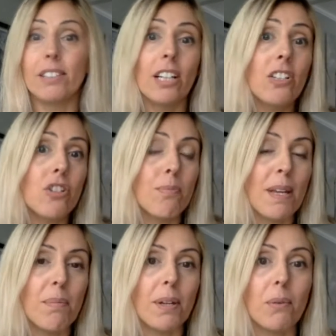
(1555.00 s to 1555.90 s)
touch
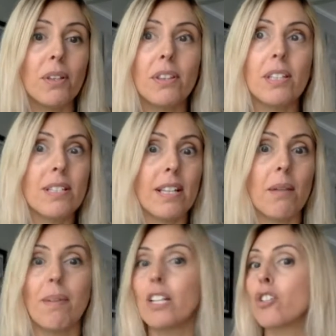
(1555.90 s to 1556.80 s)
maybe with this
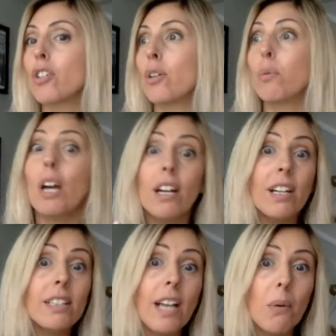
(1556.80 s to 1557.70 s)
dimension. We are
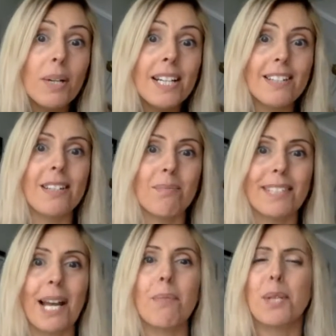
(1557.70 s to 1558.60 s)
not aware
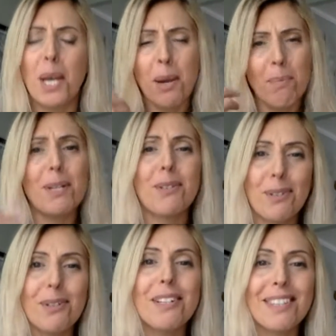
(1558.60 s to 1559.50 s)
sometimes, but
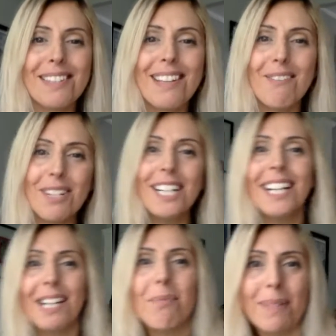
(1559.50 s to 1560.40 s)
we're
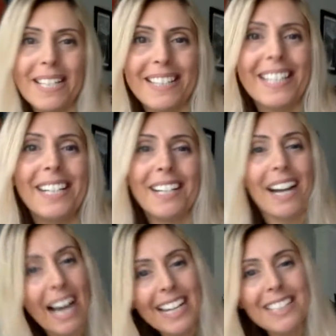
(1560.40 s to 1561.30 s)
gonna be there
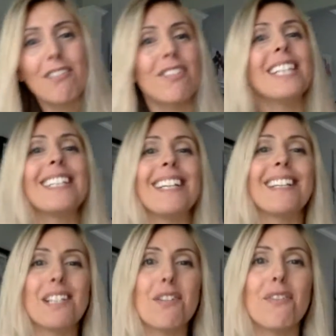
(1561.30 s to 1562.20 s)
activating
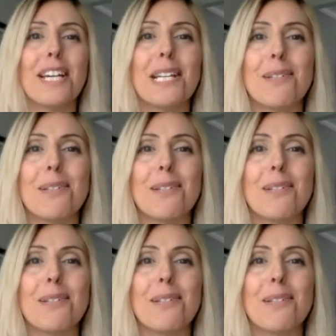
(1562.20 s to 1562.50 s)
this very